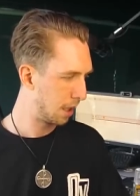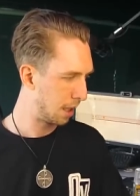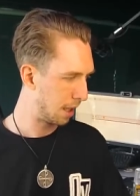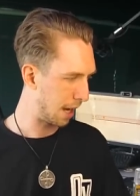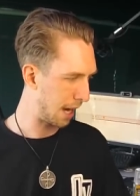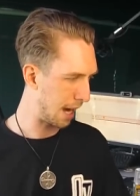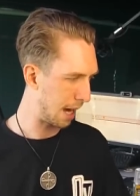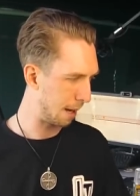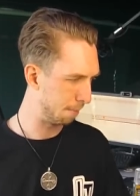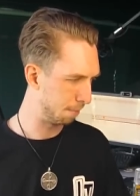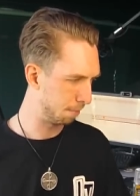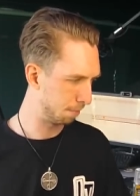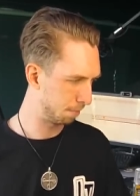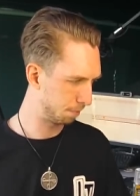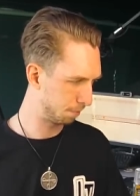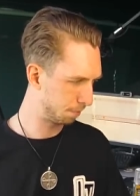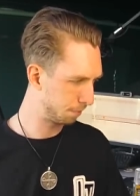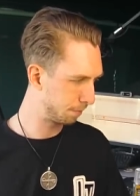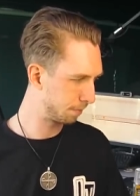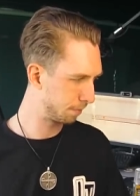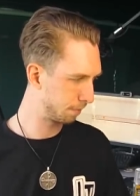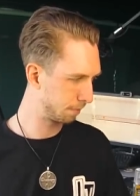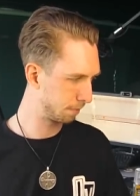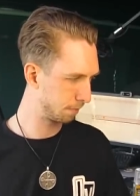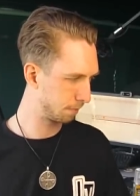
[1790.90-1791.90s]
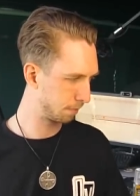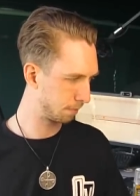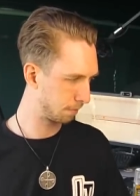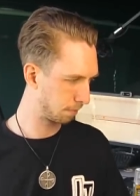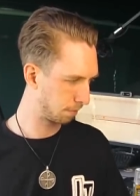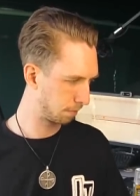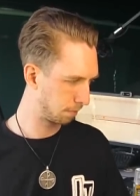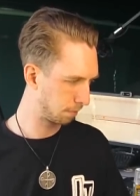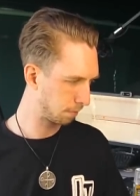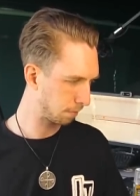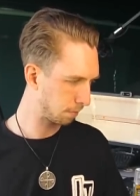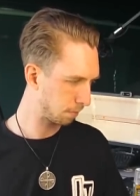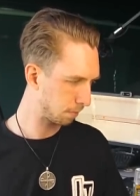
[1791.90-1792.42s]
Um,
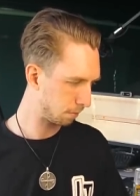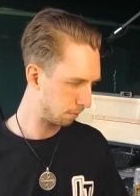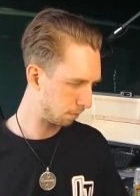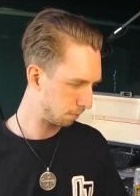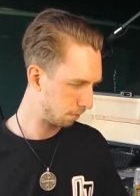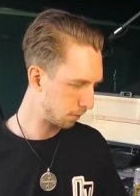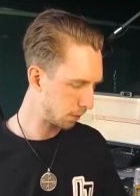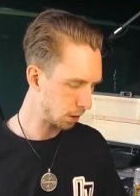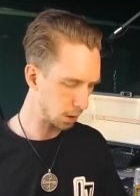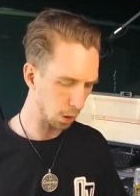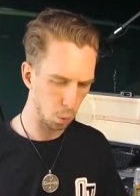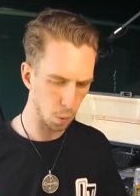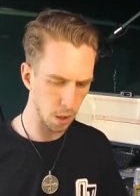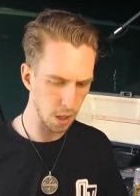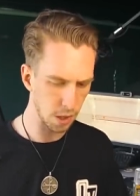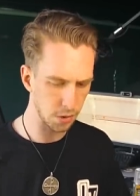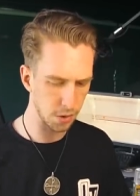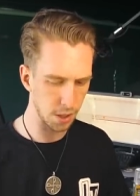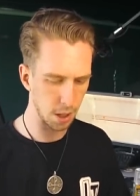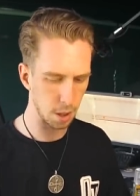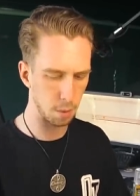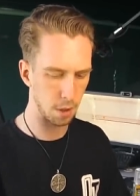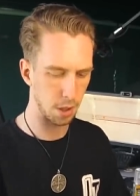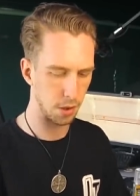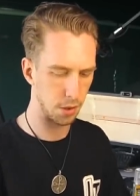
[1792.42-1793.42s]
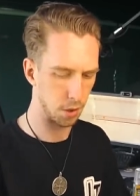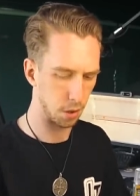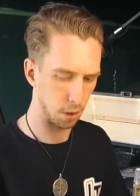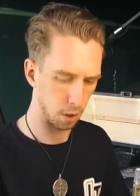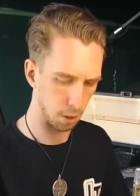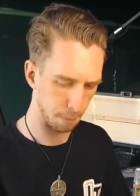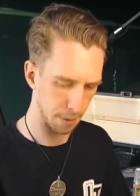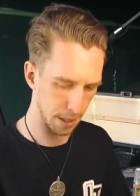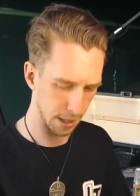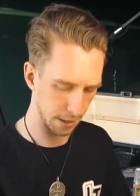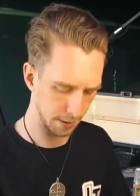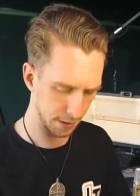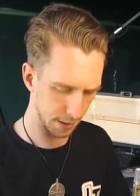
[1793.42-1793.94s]
what else do I want to talk
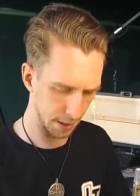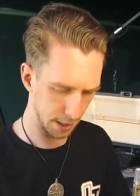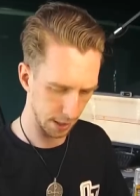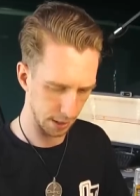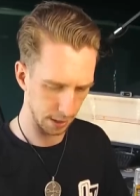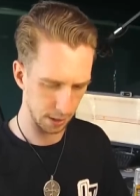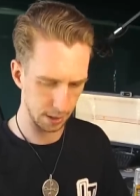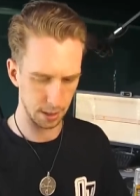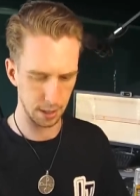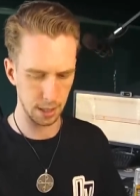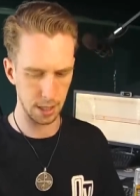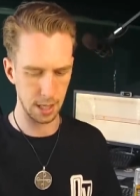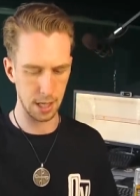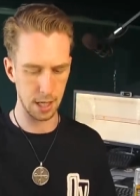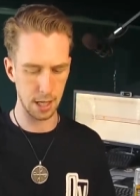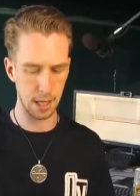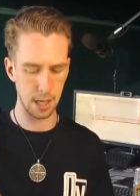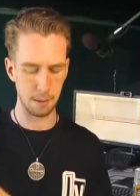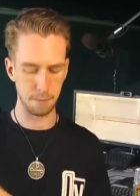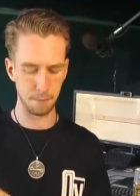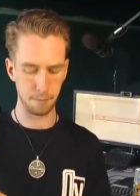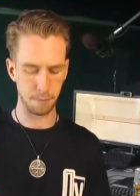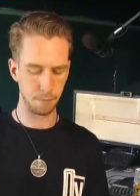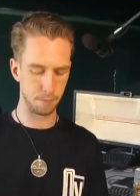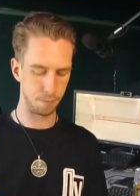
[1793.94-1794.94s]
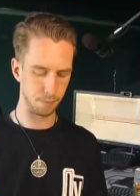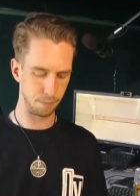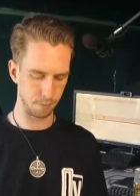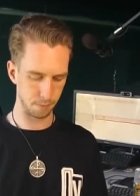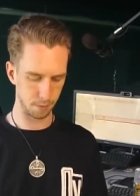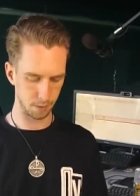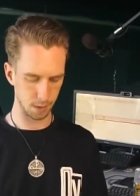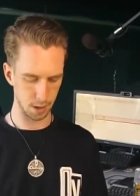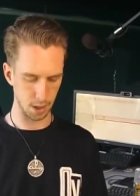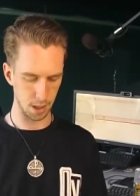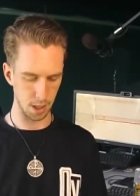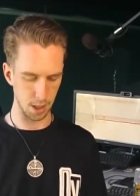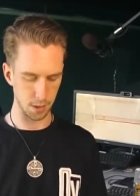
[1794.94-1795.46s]
about today? Um,
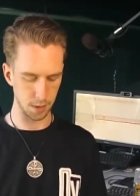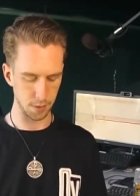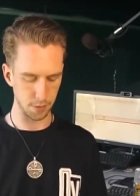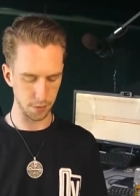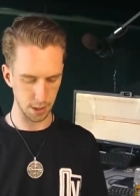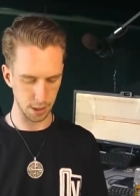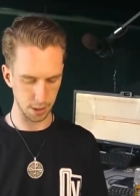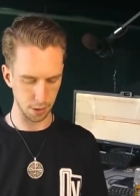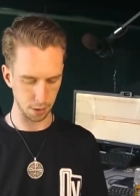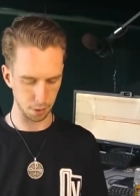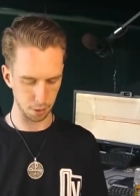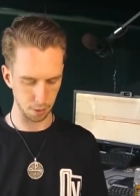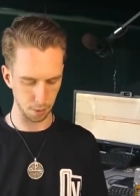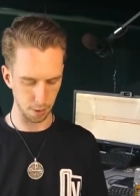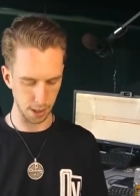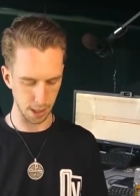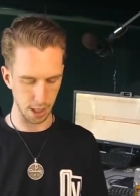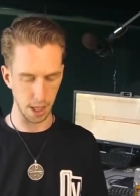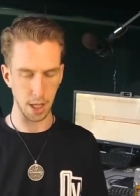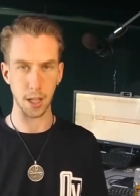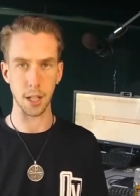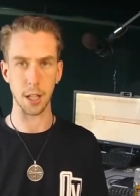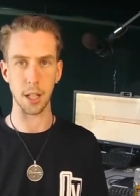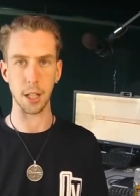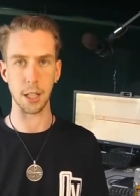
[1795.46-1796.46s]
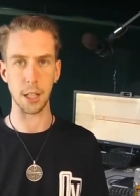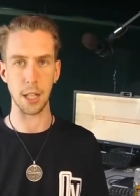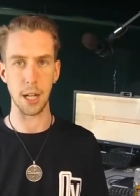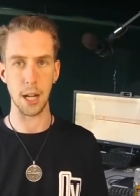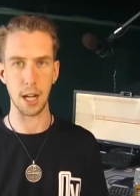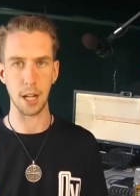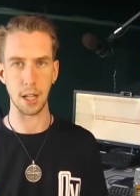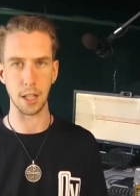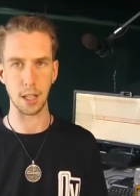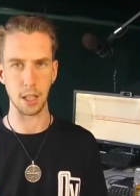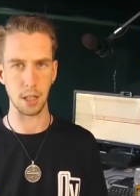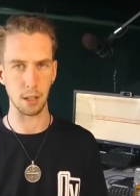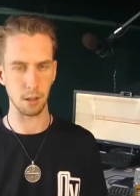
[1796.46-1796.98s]
oh, it's fucking three. I gotta get
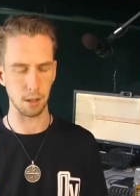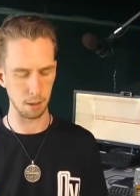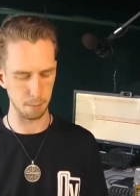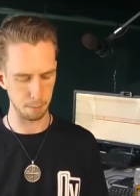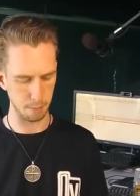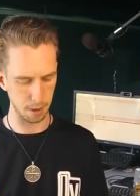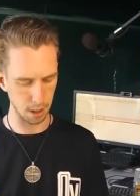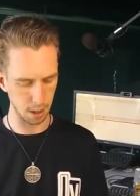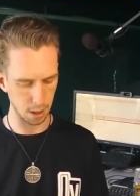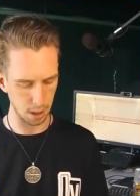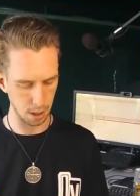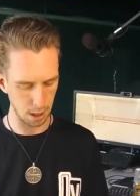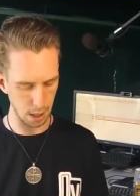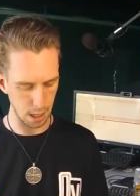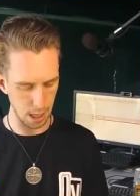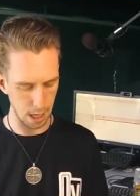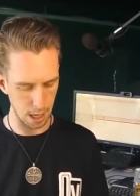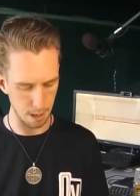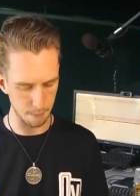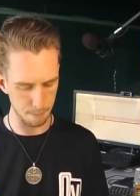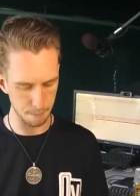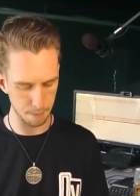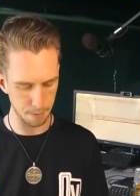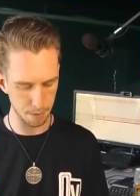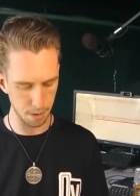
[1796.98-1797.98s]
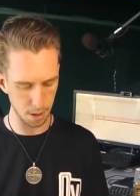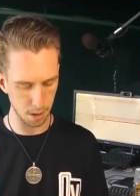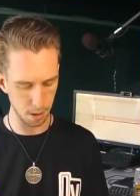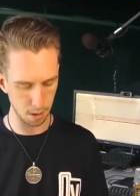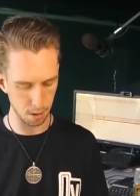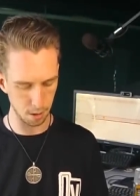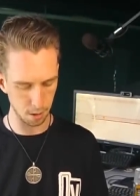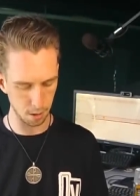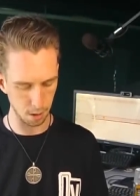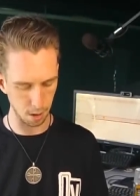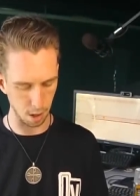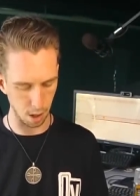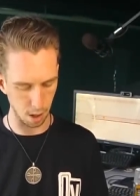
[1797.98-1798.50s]
out of here in a bit. Um,
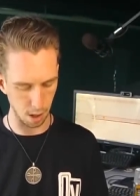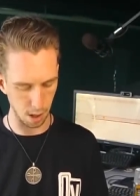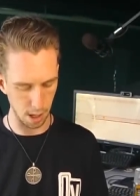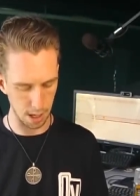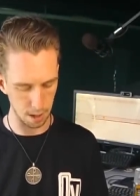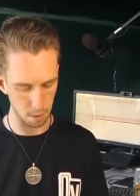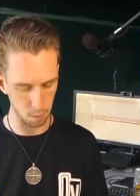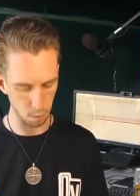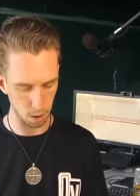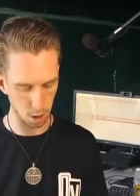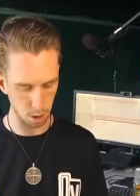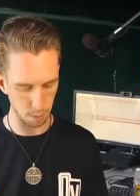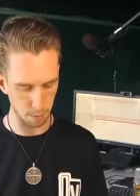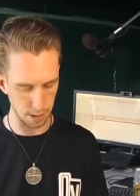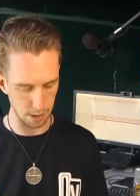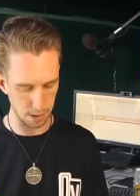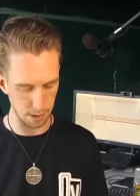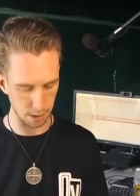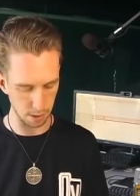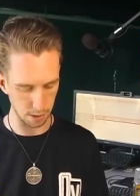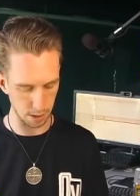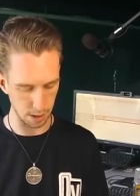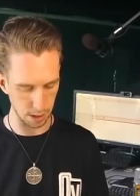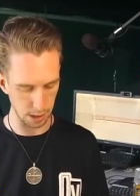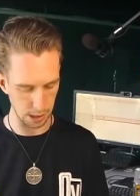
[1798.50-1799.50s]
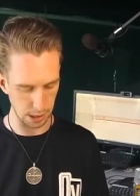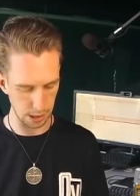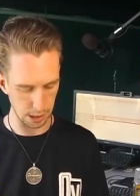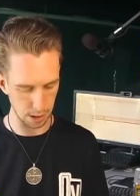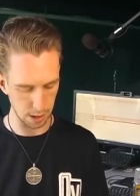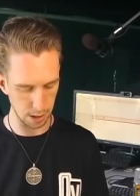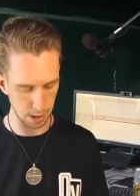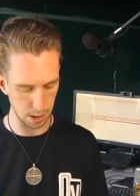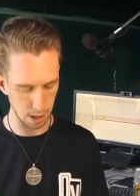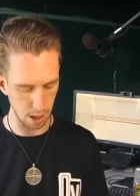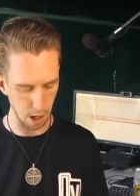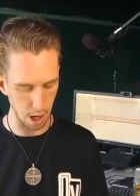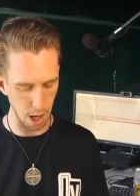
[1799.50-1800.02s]
all right, what are we doing here?
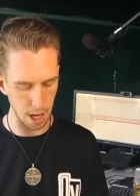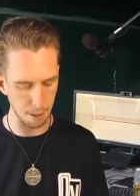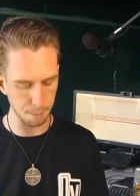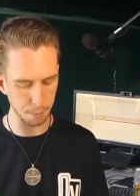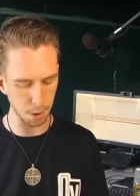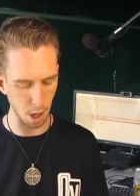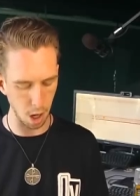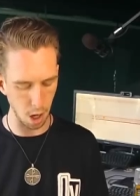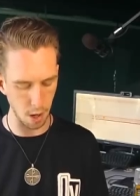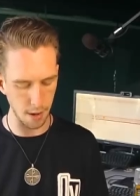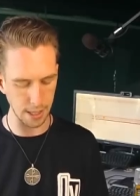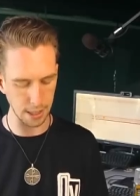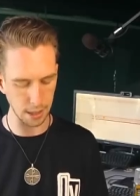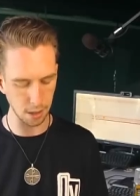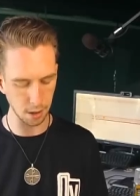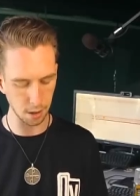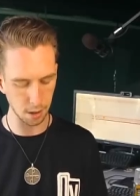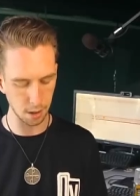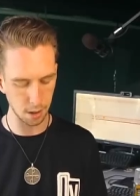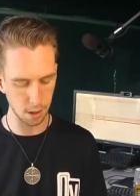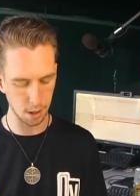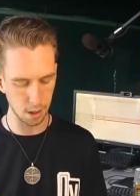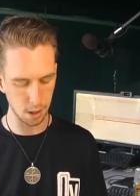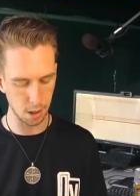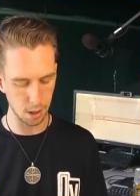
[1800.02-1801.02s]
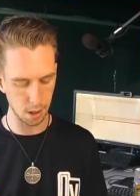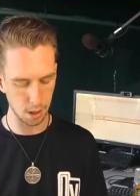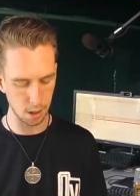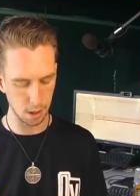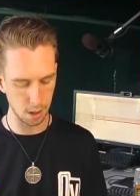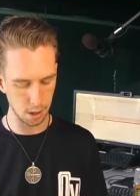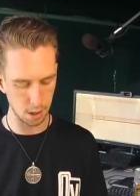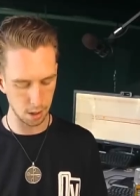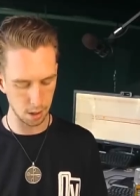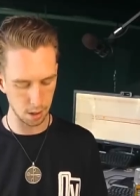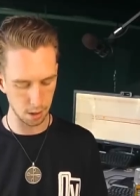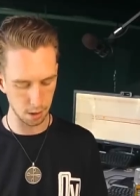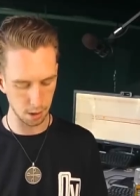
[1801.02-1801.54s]
I'm going.
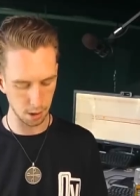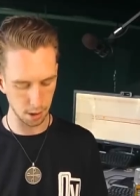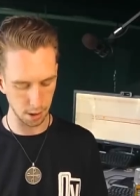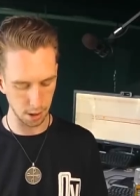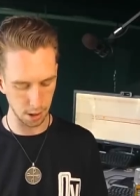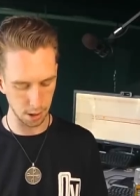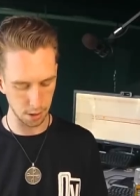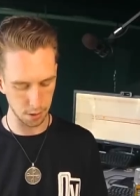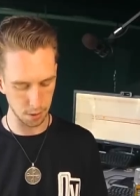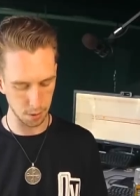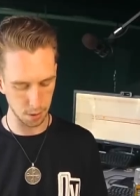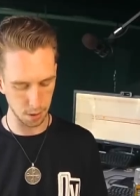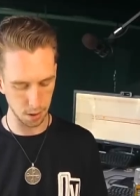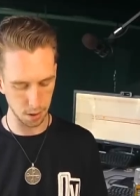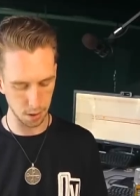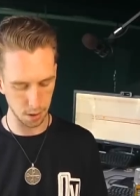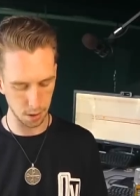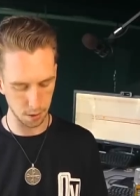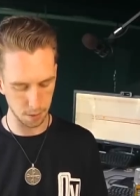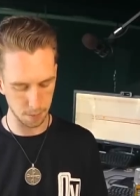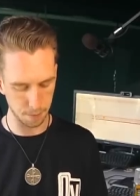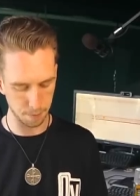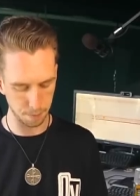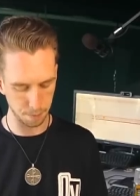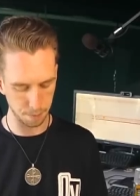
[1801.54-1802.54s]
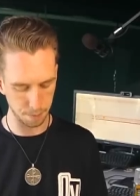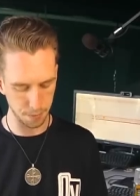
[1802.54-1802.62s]
Anything else I want to do?